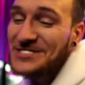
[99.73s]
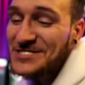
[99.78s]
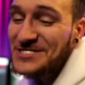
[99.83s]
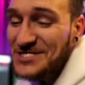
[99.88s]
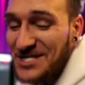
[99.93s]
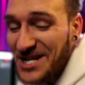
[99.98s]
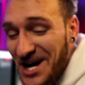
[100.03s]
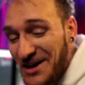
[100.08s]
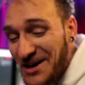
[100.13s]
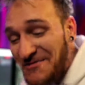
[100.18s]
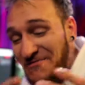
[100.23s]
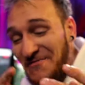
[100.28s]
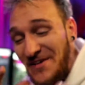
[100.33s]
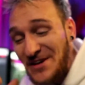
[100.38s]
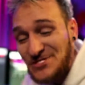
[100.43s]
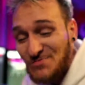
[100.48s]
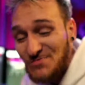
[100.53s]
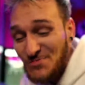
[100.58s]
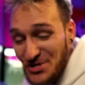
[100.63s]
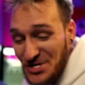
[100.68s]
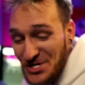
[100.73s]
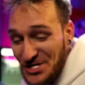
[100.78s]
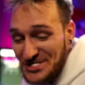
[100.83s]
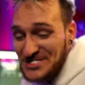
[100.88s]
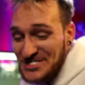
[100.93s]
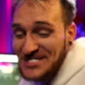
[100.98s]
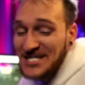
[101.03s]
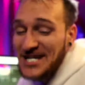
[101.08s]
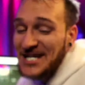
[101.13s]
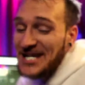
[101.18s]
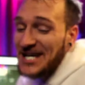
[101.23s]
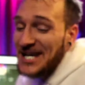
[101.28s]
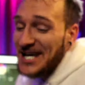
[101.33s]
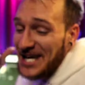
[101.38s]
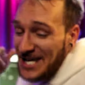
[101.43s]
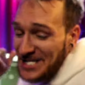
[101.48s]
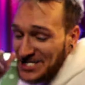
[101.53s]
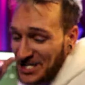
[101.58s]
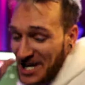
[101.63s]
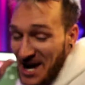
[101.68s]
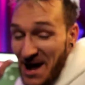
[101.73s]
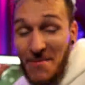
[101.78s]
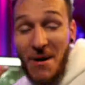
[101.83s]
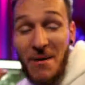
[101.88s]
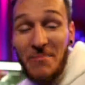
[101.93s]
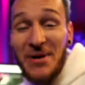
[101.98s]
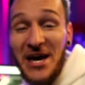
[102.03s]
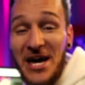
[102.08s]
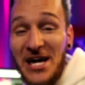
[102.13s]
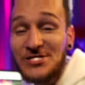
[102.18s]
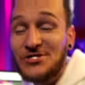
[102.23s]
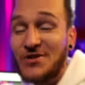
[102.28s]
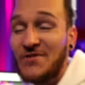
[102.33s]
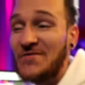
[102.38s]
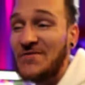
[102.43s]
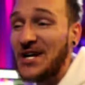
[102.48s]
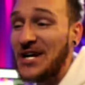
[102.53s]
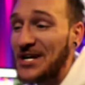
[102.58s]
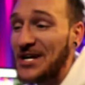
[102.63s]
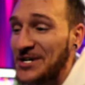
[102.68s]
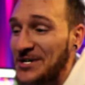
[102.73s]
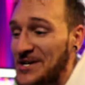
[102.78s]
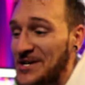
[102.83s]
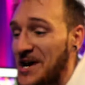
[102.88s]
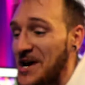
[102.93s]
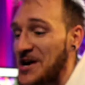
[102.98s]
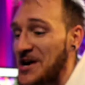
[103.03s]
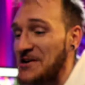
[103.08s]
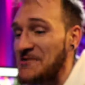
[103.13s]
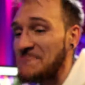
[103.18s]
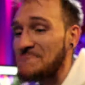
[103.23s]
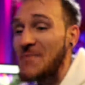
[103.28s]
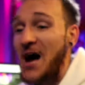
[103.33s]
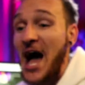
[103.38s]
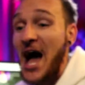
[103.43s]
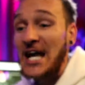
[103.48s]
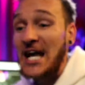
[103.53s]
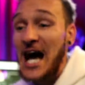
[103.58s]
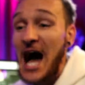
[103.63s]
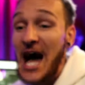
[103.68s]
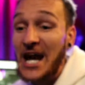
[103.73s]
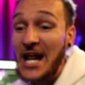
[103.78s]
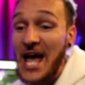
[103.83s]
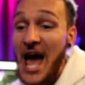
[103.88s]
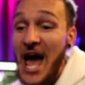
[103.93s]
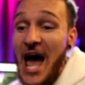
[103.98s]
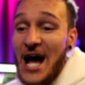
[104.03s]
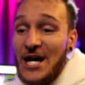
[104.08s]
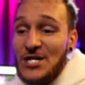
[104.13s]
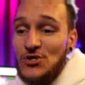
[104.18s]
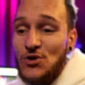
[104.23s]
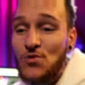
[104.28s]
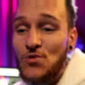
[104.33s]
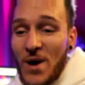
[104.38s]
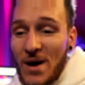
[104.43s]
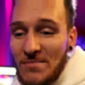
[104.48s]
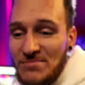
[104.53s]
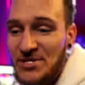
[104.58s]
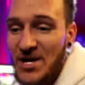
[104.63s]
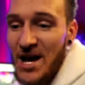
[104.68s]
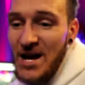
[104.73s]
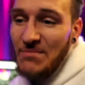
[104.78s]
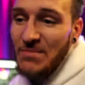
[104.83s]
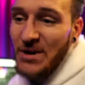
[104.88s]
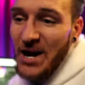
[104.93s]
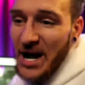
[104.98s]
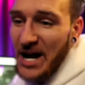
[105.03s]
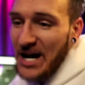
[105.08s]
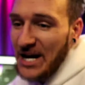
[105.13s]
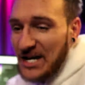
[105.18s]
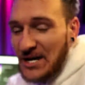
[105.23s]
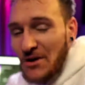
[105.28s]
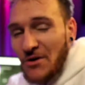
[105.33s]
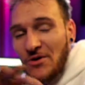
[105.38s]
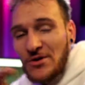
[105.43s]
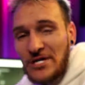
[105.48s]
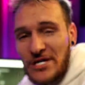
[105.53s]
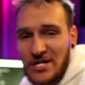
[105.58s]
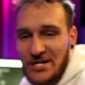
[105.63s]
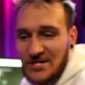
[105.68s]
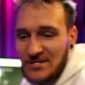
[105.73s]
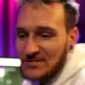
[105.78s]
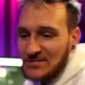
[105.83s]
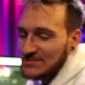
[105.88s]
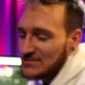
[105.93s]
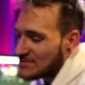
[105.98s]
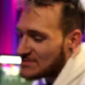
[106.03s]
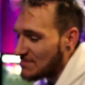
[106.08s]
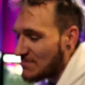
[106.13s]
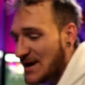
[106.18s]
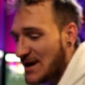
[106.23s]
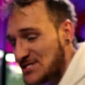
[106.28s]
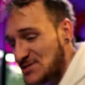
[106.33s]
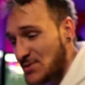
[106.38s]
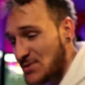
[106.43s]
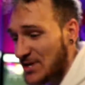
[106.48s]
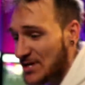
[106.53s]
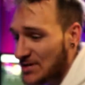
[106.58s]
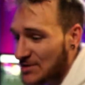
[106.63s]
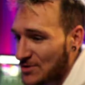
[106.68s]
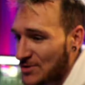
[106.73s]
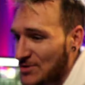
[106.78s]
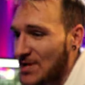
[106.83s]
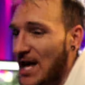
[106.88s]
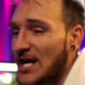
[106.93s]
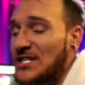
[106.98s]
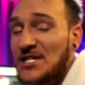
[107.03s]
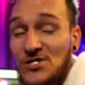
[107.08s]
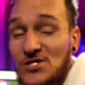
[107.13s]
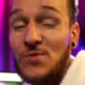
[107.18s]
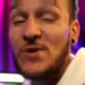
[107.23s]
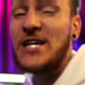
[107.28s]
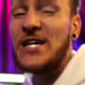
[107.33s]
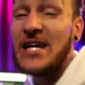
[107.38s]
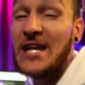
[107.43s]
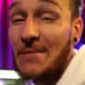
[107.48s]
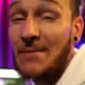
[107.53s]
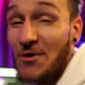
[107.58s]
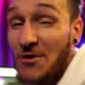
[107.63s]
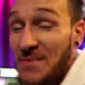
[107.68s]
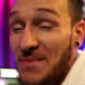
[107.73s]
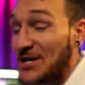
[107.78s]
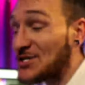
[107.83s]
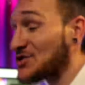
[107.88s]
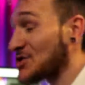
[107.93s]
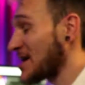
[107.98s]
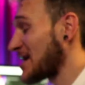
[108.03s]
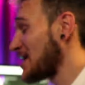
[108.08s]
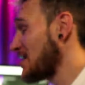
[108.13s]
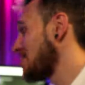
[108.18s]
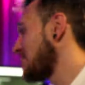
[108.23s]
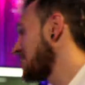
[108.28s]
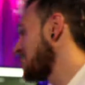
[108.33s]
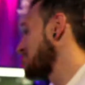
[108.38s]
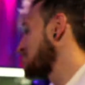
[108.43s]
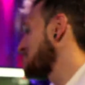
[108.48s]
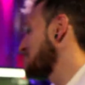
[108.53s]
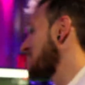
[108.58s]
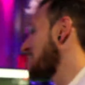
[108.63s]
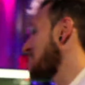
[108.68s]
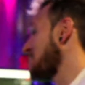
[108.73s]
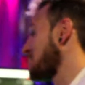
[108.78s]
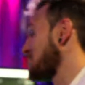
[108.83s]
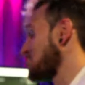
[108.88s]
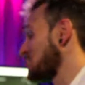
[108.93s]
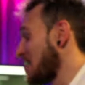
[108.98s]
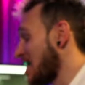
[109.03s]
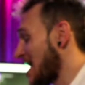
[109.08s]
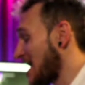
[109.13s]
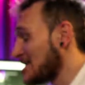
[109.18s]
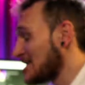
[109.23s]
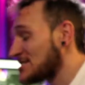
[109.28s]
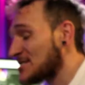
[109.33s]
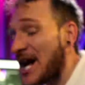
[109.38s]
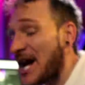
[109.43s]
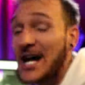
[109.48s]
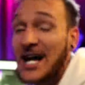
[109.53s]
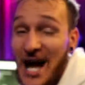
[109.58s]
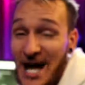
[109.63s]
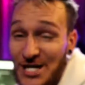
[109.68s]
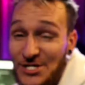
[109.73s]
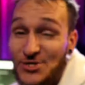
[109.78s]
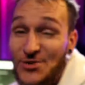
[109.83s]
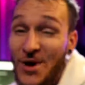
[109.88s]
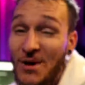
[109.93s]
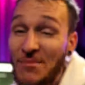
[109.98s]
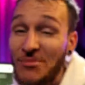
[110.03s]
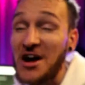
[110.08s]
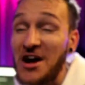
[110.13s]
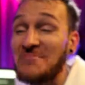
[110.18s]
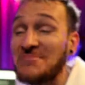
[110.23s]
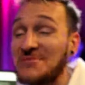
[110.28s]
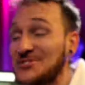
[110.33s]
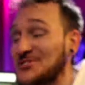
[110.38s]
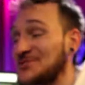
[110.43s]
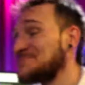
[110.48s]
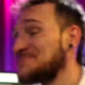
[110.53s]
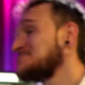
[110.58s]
Facebook and check out my page over there. I got an actual website, but I got to get on there and mess with it, dude. Like, this weekend, I'm going to make sure I get over there and do that for you guys. I got you, I promise.